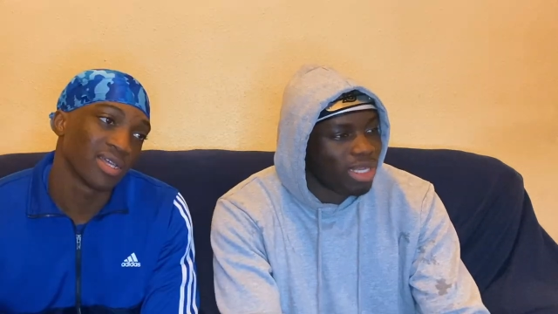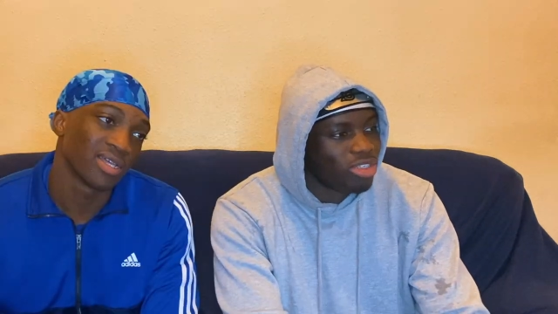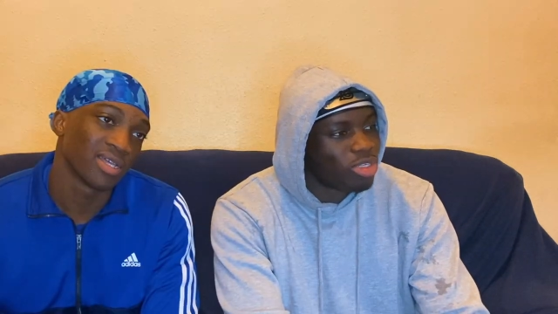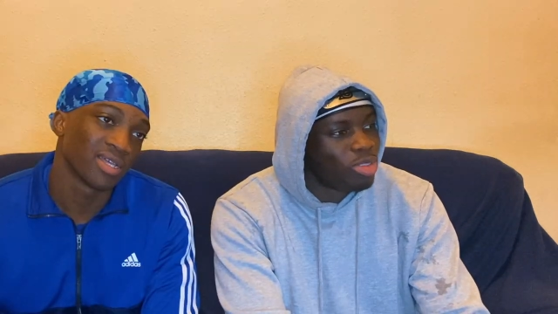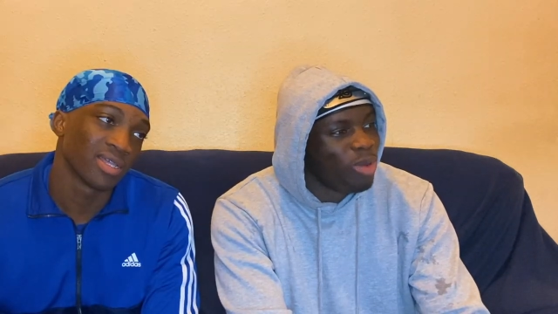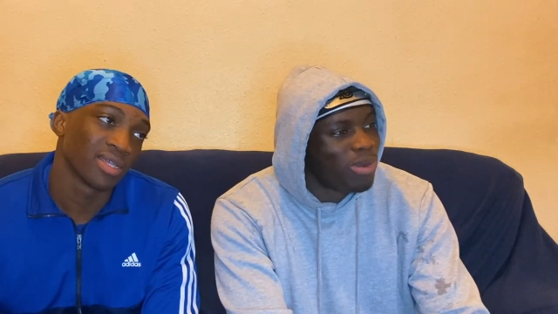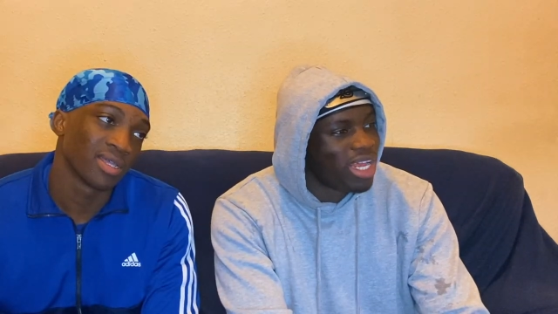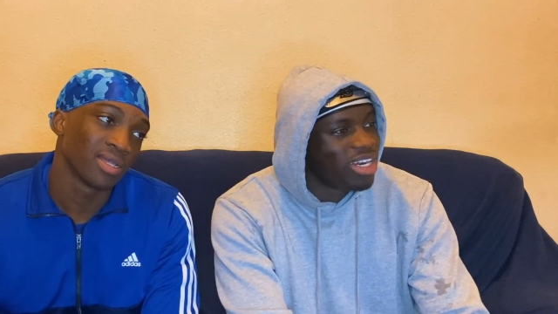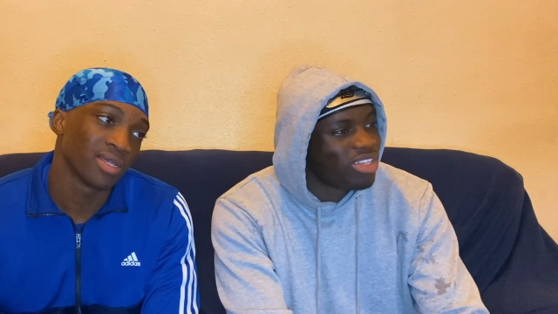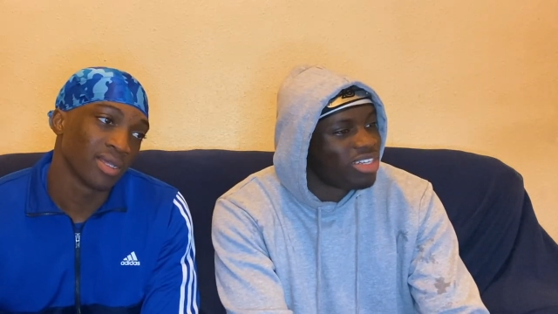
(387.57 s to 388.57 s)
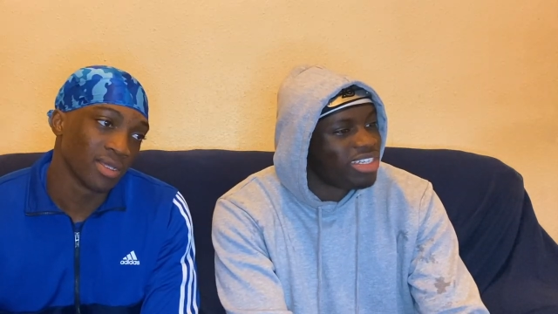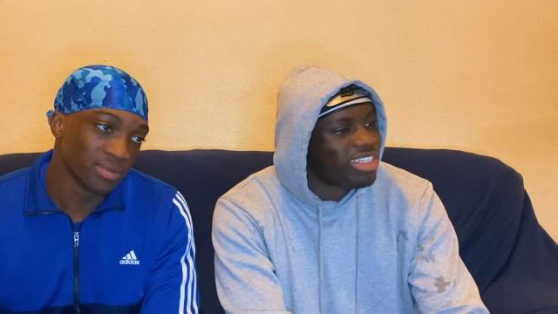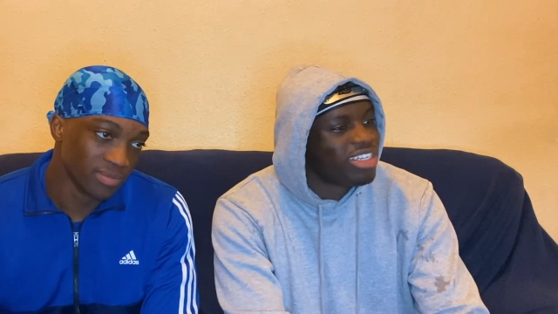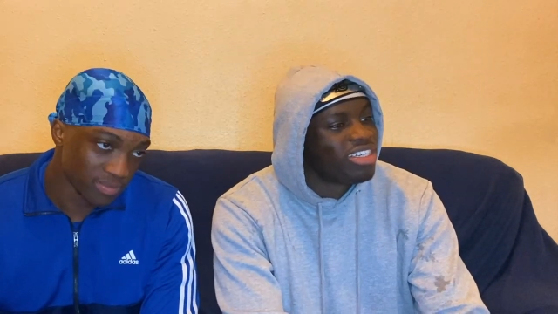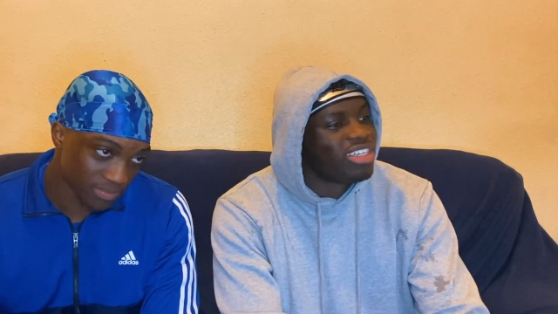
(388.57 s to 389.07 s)
Speaker 1: I've got two planets on his
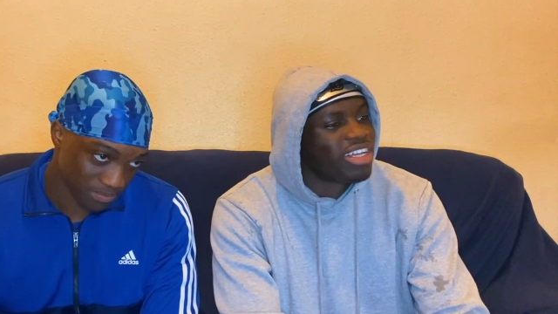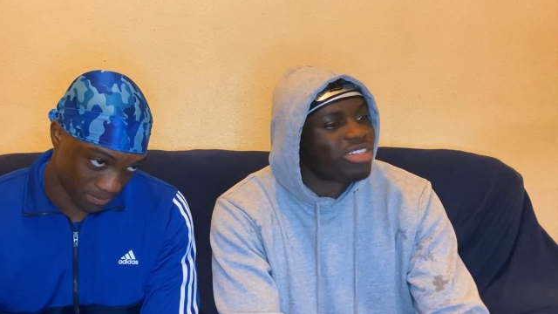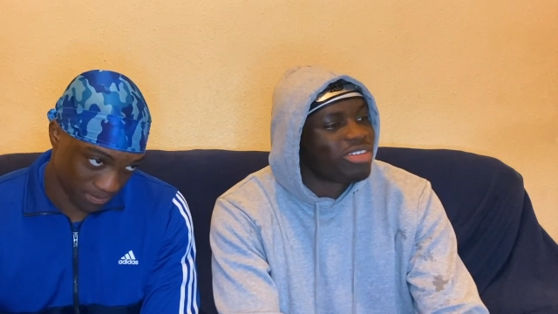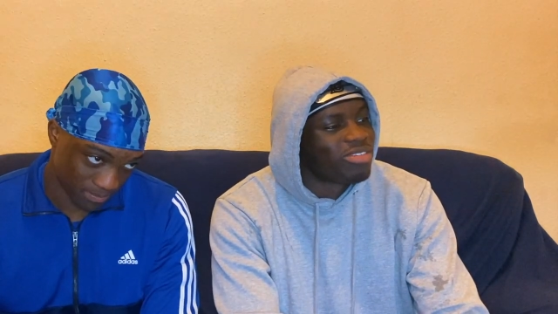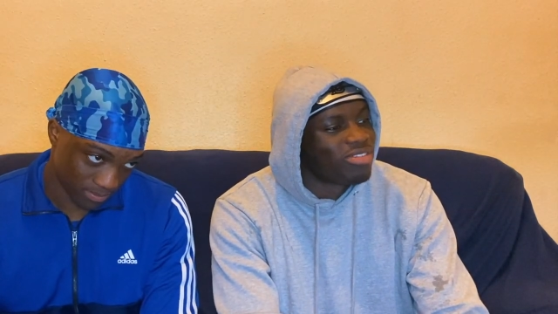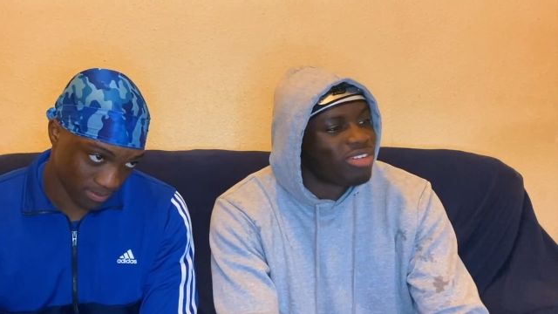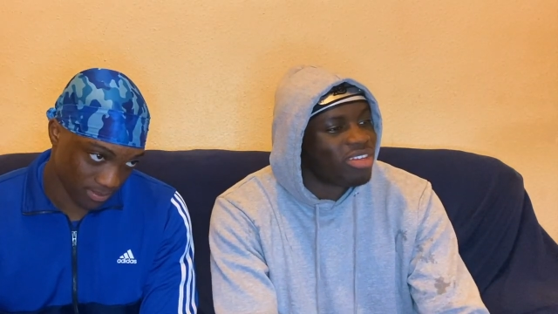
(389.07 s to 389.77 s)
chin. That's tough.